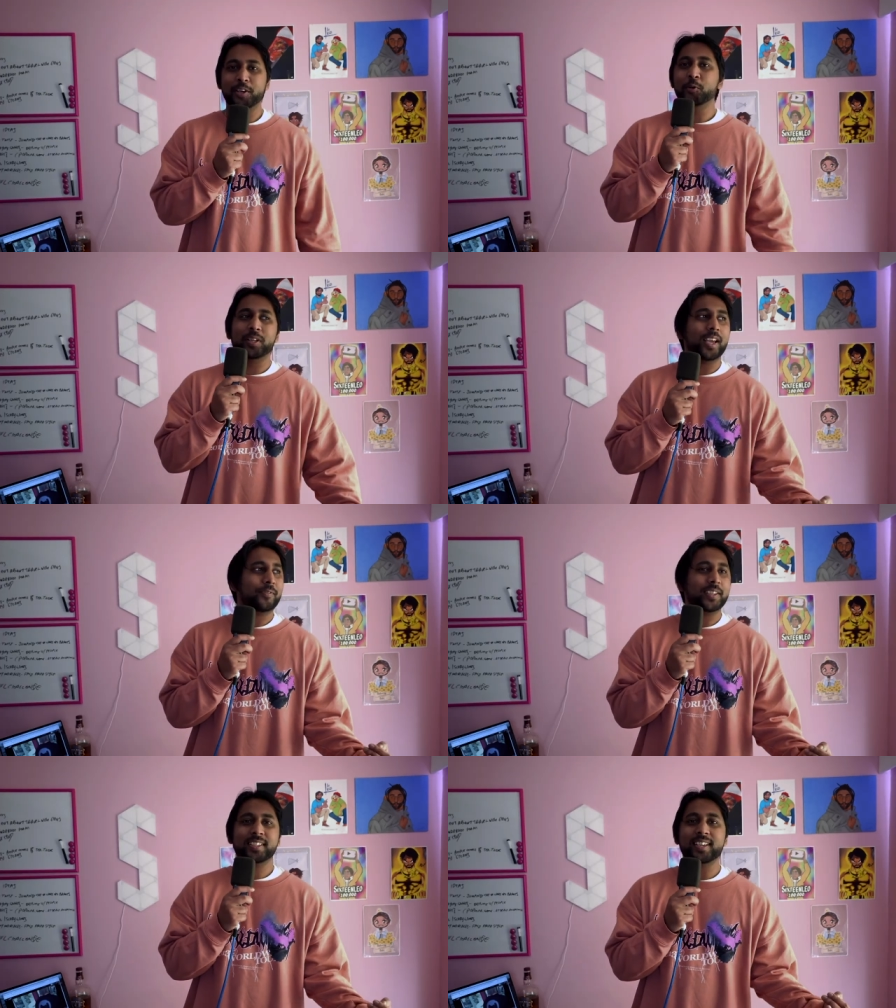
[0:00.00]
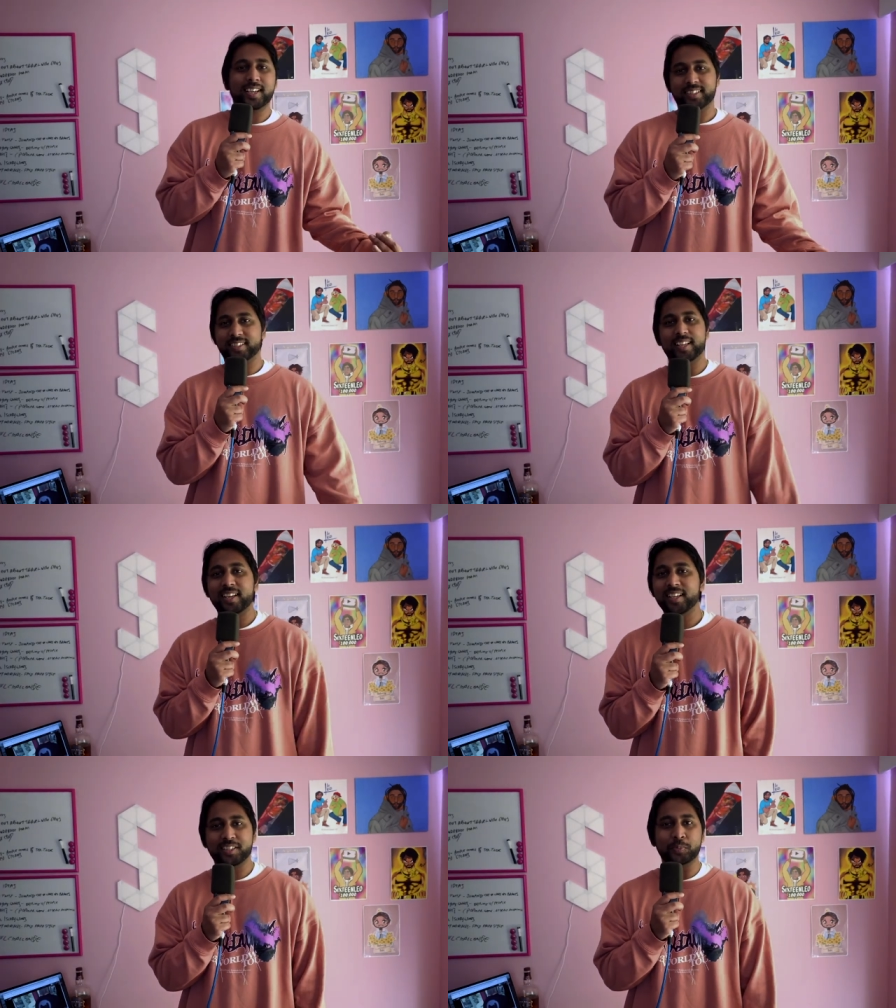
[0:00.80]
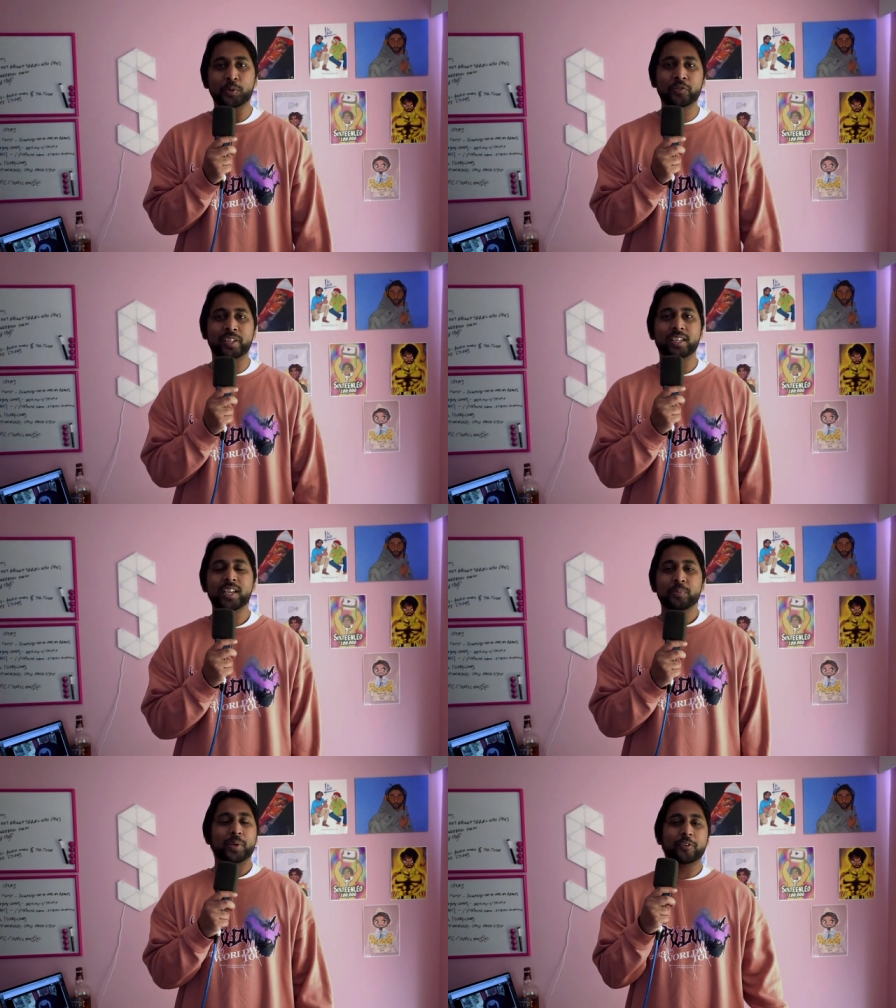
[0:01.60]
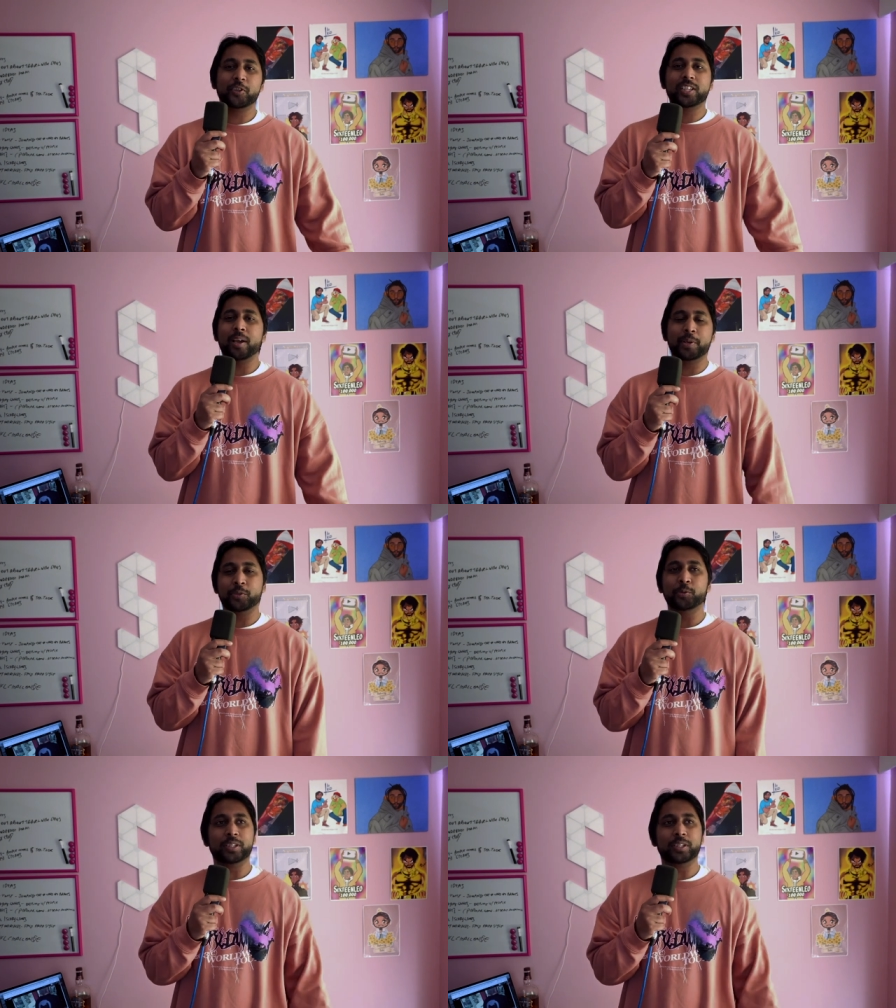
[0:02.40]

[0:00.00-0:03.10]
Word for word: I know life isn't as exciting as a movie, but every time I do